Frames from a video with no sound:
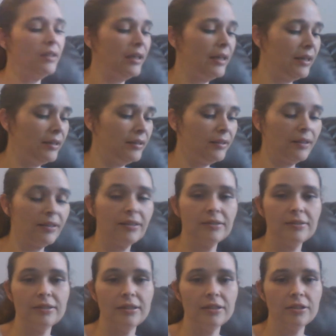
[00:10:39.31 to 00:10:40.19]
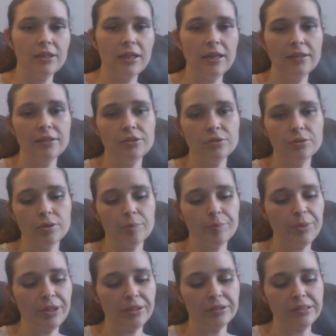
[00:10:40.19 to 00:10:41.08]
and, like I said, kind of do
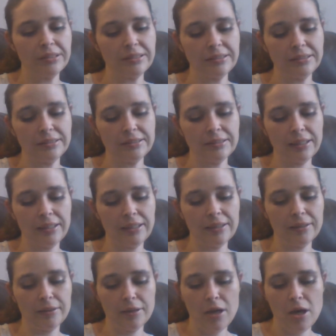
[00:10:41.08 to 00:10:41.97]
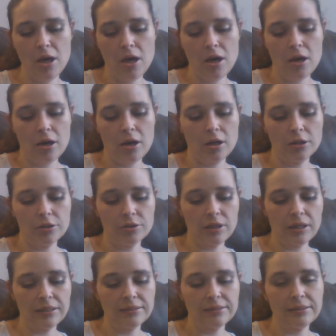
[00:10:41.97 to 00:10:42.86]
comparisons and
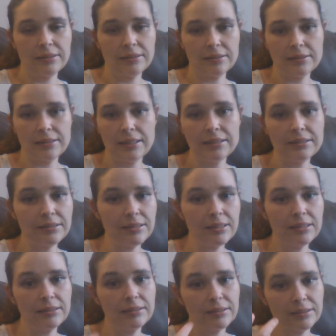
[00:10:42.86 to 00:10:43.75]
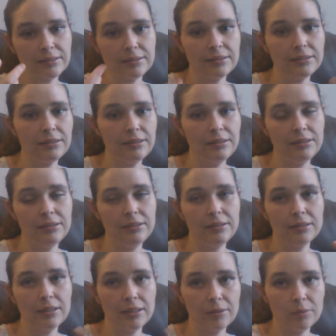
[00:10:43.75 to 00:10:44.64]
contrasts and taste things and
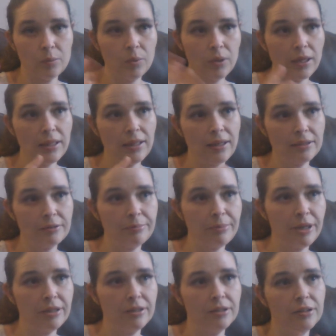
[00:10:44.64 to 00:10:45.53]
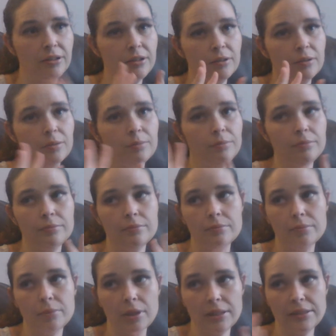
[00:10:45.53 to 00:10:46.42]
see kind of what I liked better,
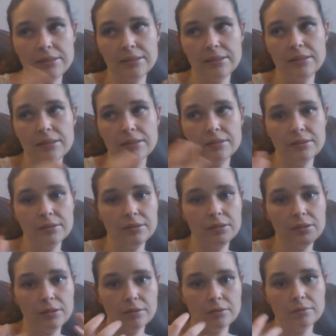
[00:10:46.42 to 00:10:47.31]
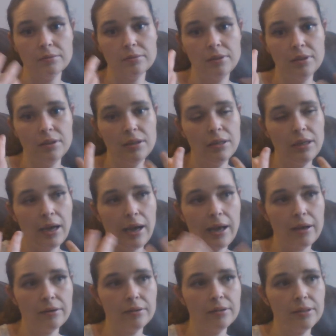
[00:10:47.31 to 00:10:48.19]
what I didn't, you know,
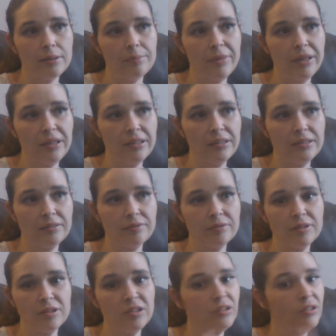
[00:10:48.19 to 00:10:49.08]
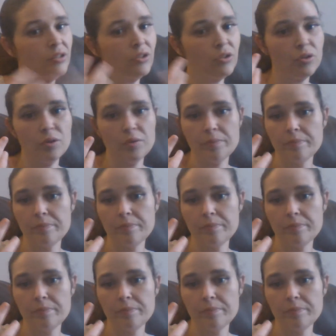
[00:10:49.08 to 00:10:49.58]
how did that make a difference.